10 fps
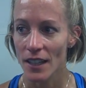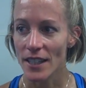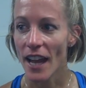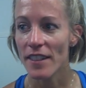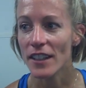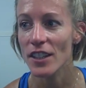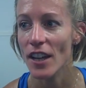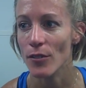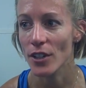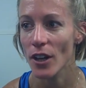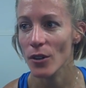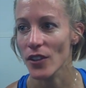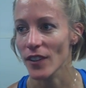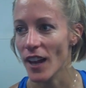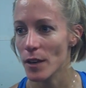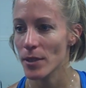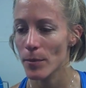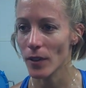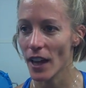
Yeah, I think you never know because a lot of people,